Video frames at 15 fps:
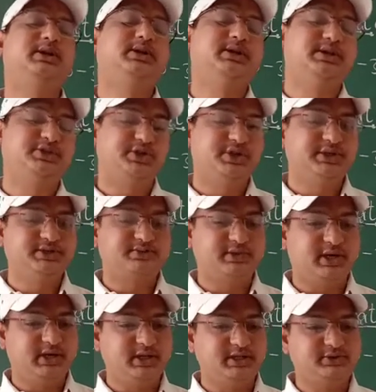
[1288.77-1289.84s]
deciduous
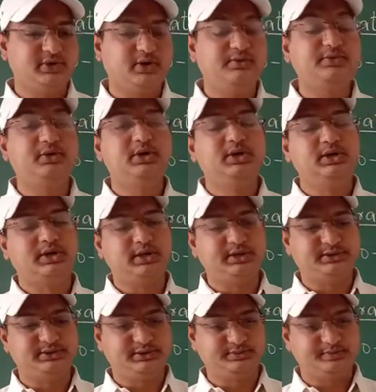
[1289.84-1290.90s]
varieties of trees,